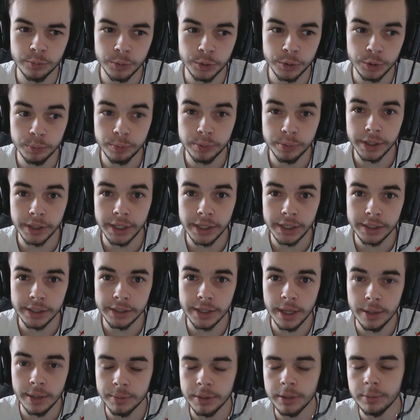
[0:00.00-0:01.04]
when you play
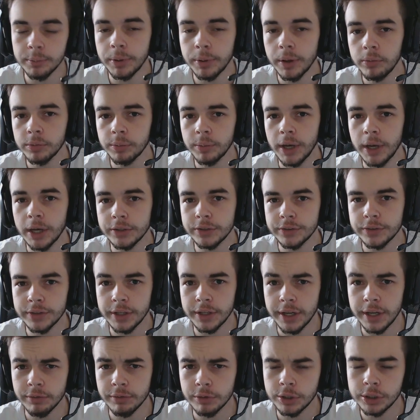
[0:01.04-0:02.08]
them in public matches,
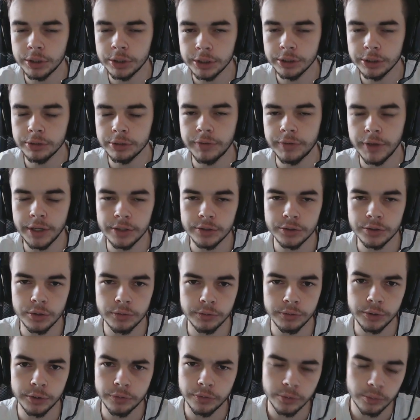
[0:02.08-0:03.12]
that have a clear advantage
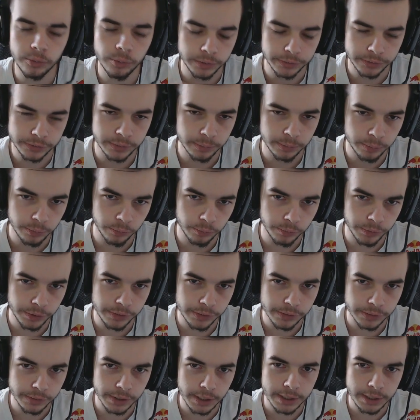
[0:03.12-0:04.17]
over you for one simple reason.